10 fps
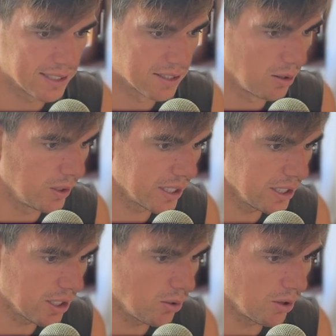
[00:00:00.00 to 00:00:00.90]
So we're going to
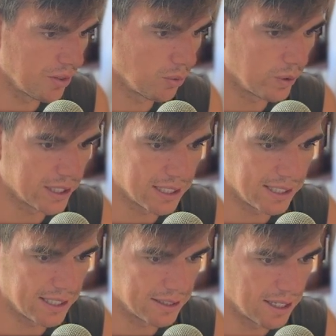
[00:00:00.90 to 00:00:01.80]
go on the weekly
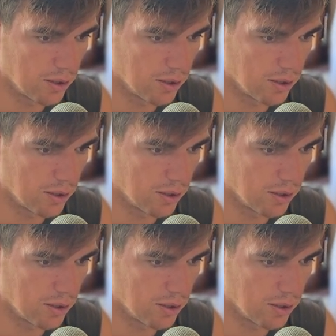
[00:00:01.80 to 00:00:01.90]
here.